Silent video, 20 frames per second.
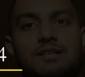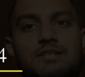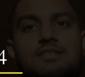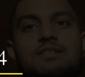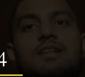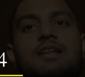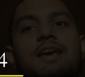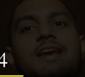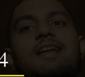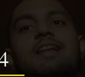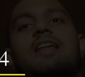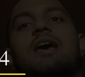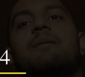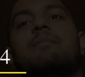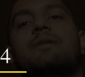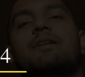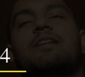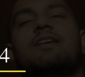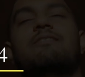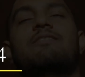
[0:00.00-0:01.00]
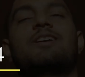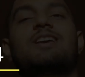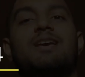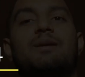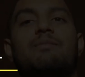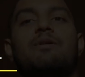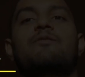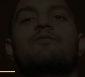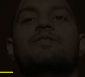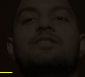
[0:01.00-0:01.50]
this like a library, we
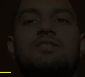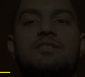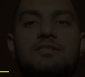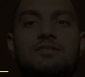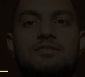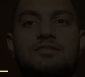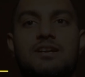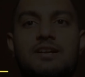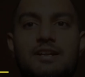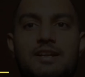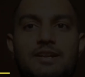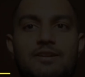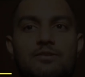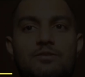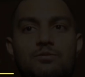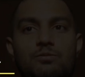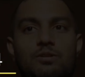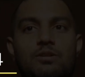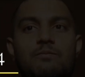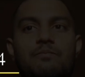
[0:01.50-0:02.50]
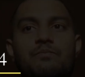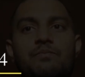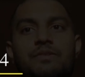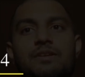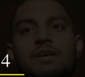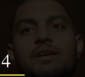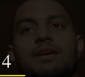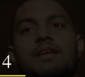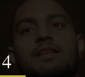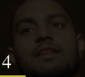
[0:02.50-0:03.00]
came up with a certain rule
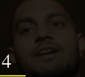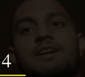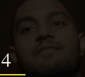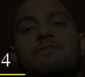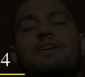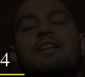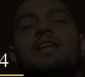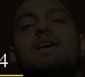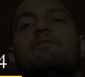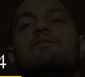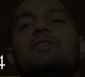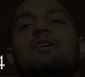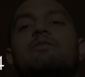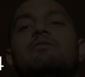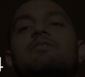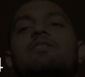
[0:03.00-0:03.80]
that whenever